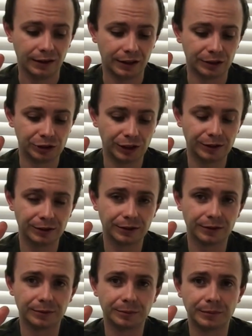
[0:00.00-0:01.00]
in
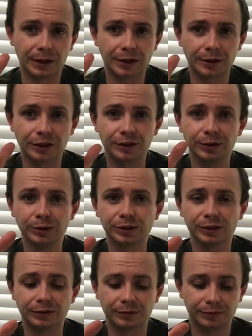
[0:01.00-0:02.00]
general, my
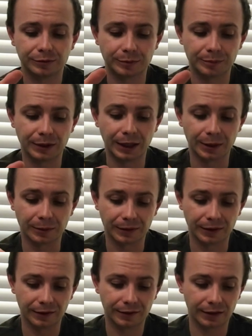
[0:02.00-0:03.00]
conclusion from playing with
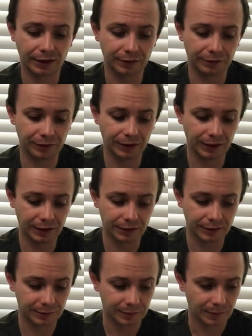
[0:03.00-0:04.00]
this on the
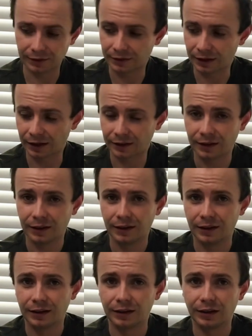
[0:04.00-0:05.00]
field is that
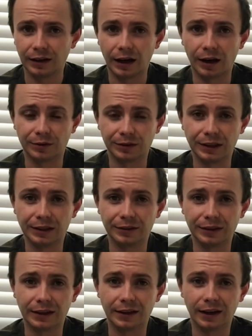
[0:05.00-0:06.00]
I really,
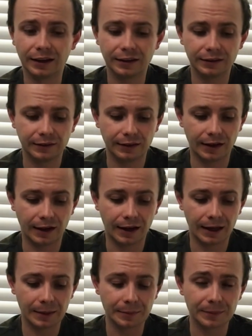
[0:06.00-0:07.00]
really like it.
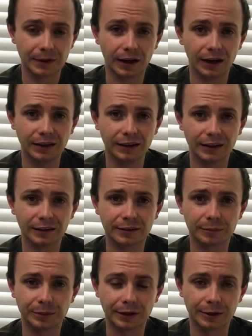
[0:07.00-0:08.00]
I think it's
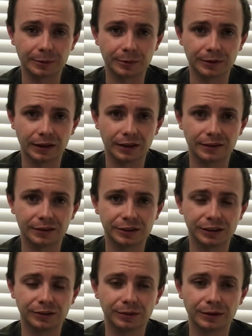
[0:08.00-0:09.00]
comparable with
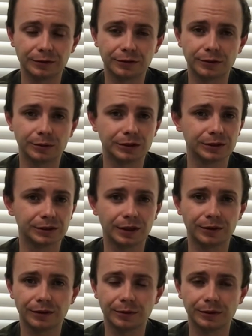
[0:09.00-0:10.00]
SSG24, which is
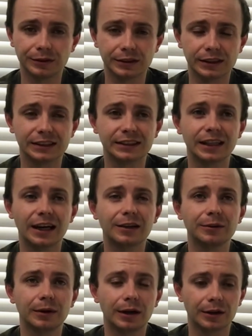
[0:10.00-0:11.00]

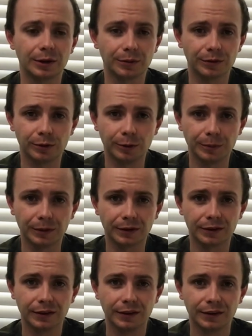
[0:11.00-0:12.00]
exactly what I was hoping
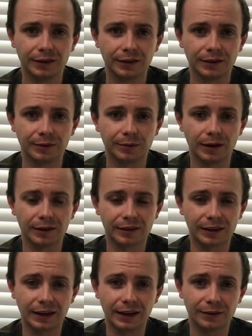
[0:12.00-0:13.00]
was the
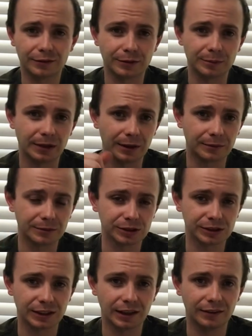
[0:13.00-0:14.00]
case from like
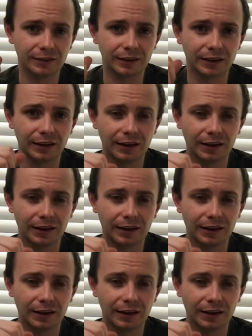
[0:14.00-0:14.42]
just testing it